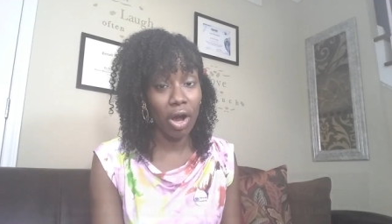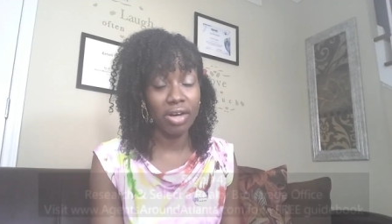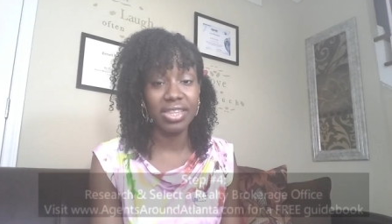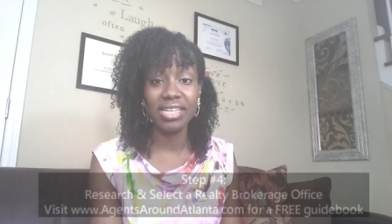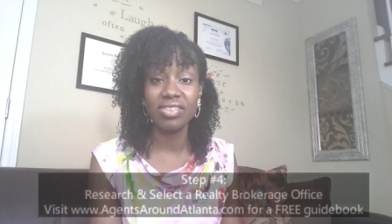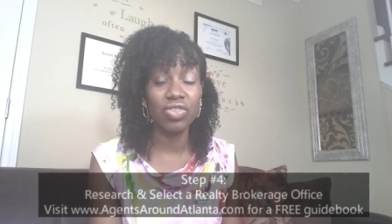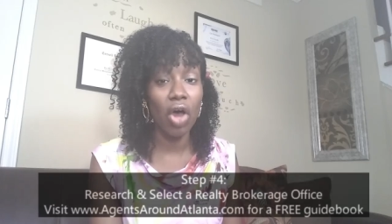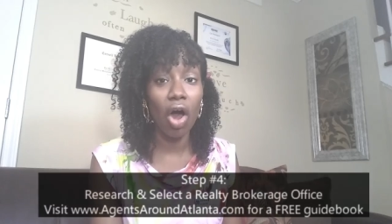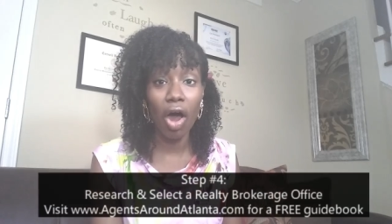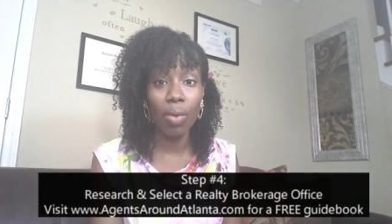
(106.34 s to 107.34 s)
or this is
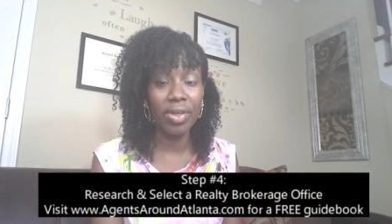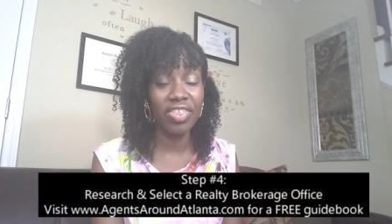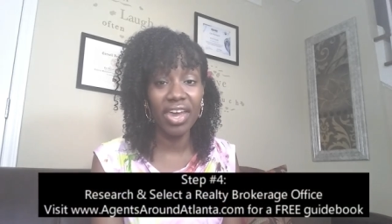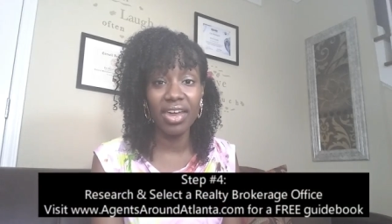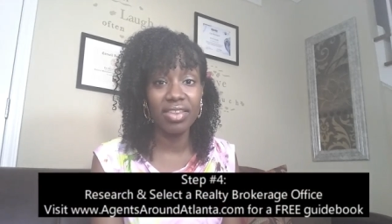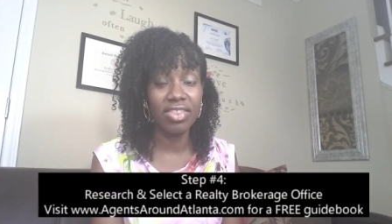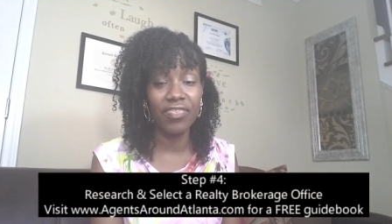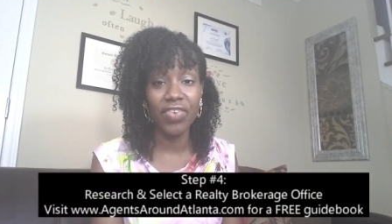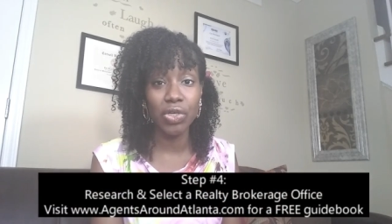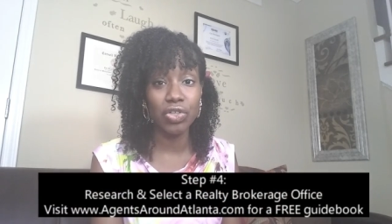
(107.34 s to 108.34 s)
all within the
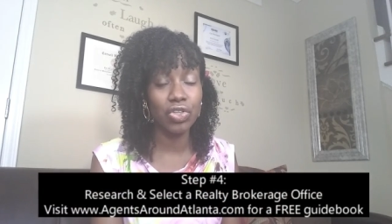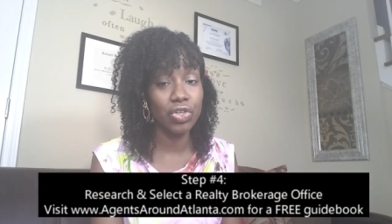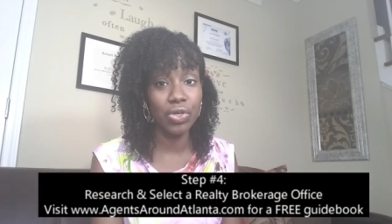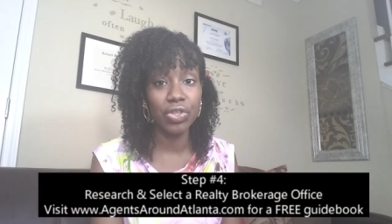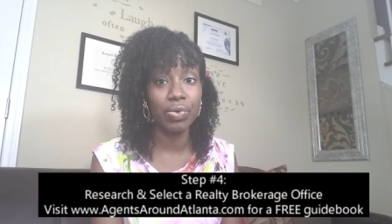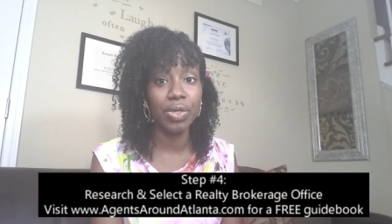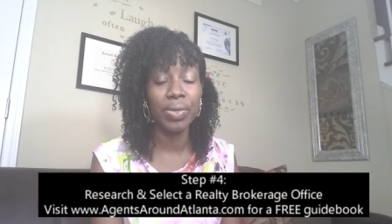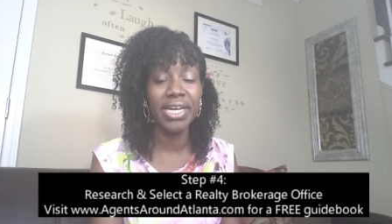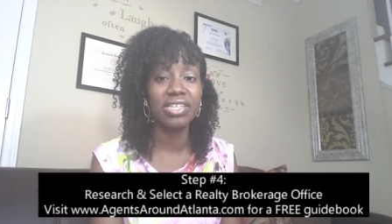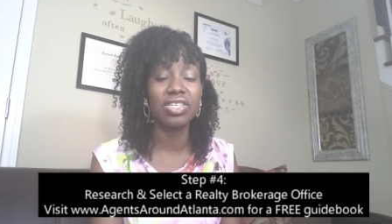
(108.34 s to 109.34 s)
first two to three
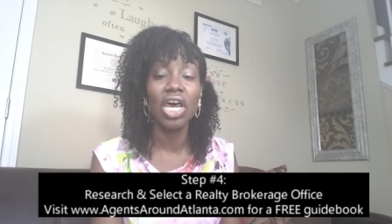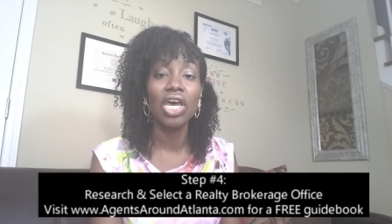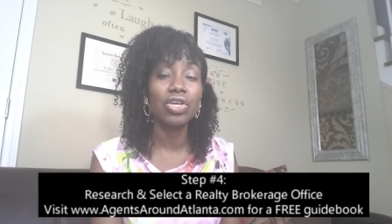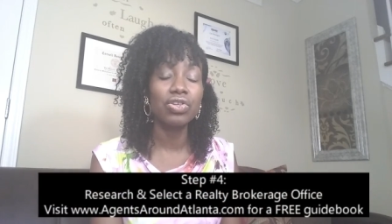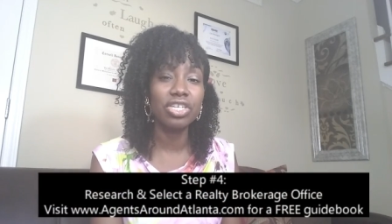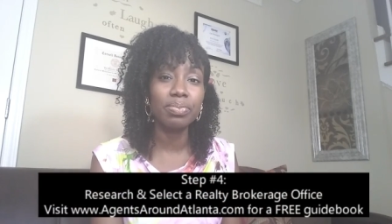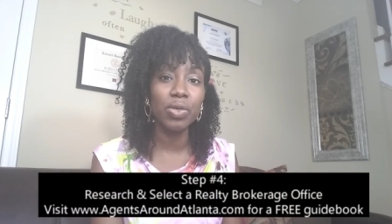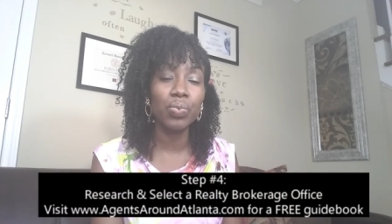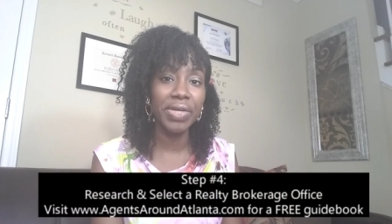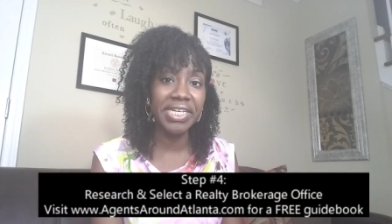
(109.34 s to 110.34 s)
weeks. You should
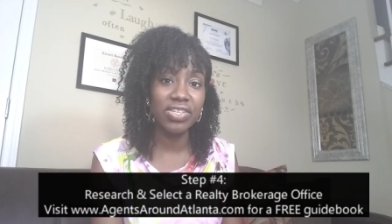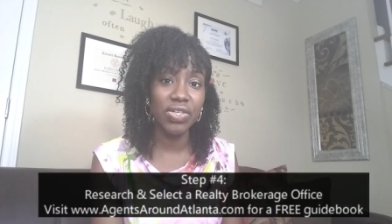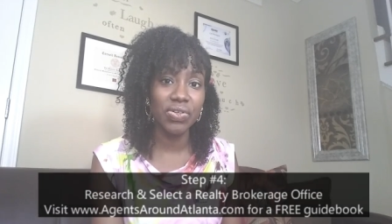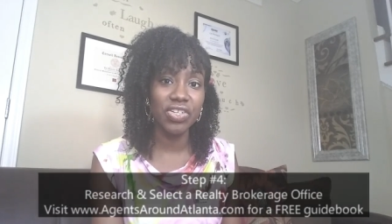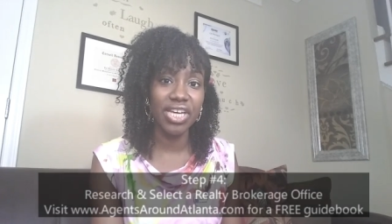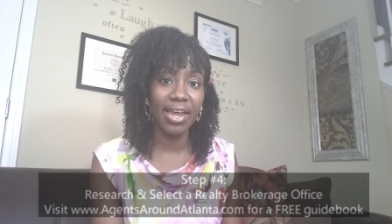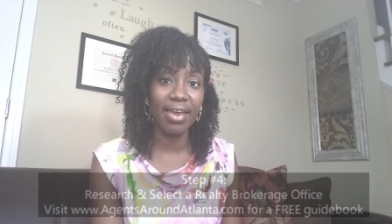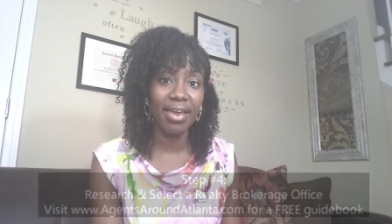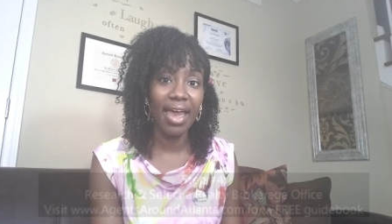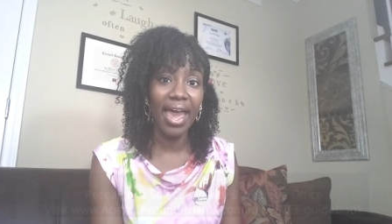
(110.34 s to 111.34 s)
be
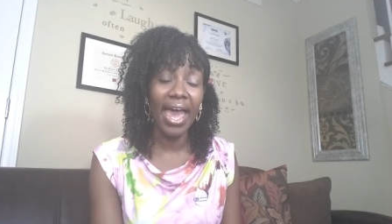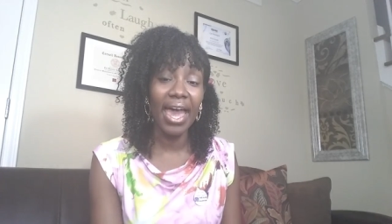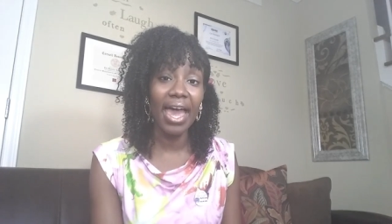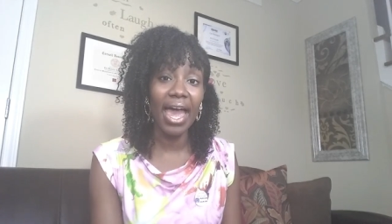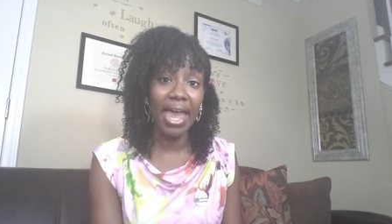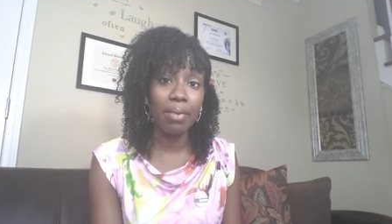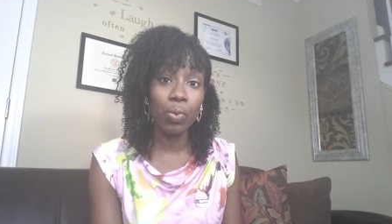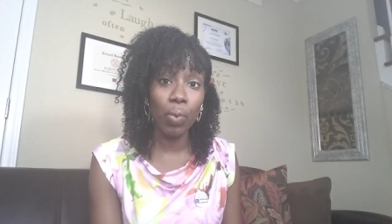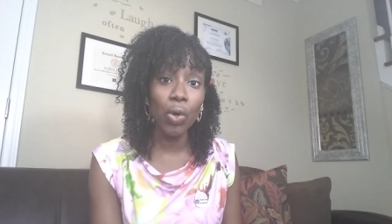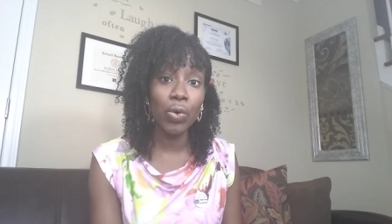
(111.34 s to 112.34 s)
researching a
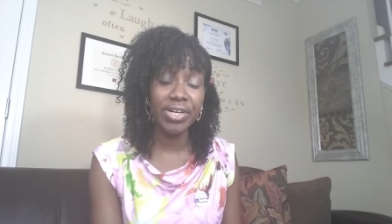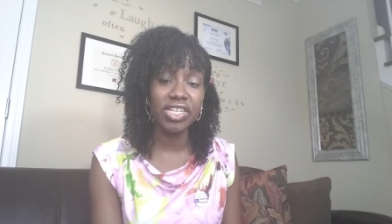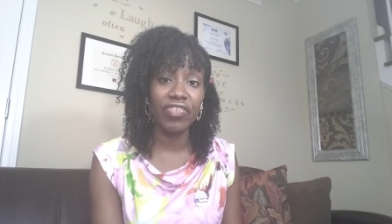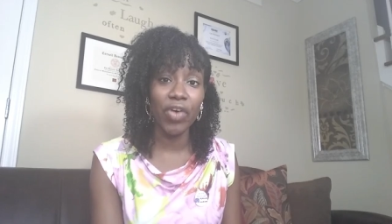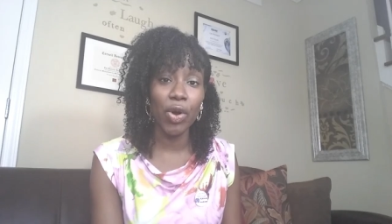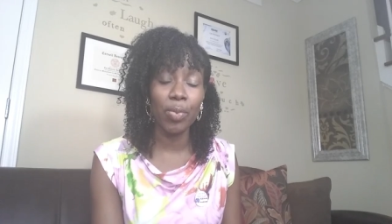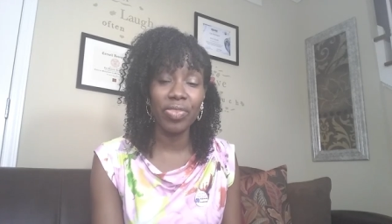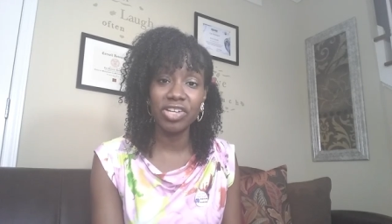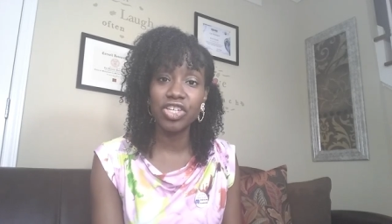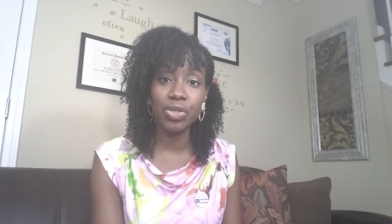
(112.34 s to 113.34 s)
brokerage
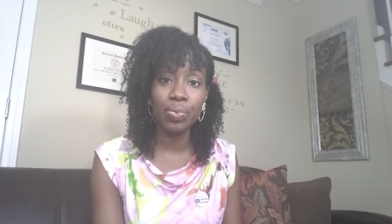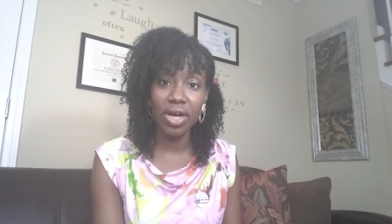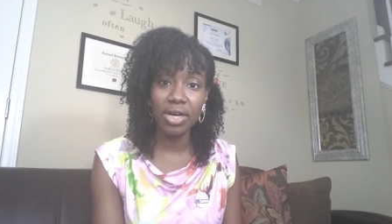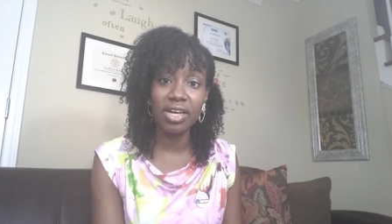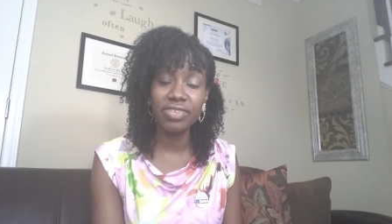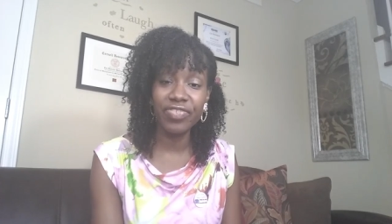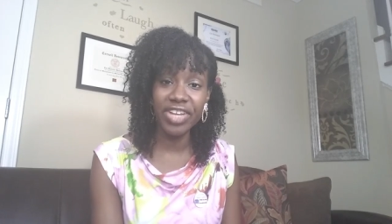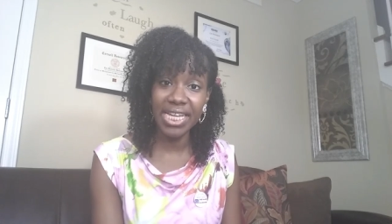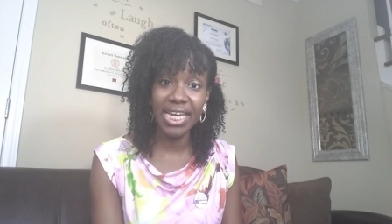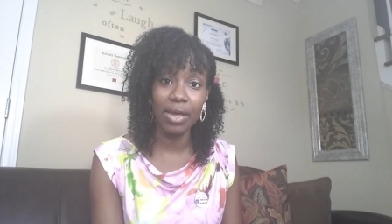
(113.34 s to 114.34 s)
firm that you want to
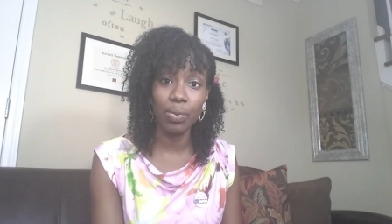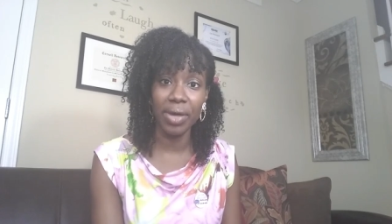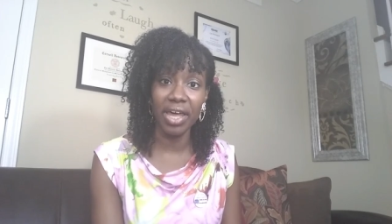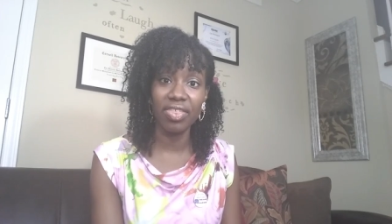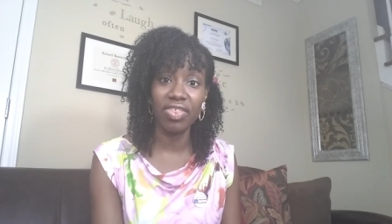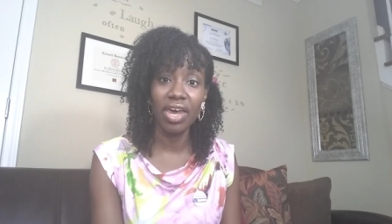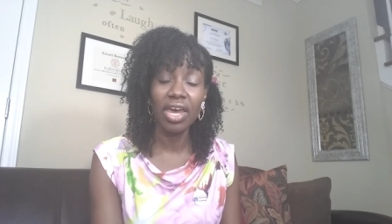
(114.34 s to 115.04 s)
affiliate with.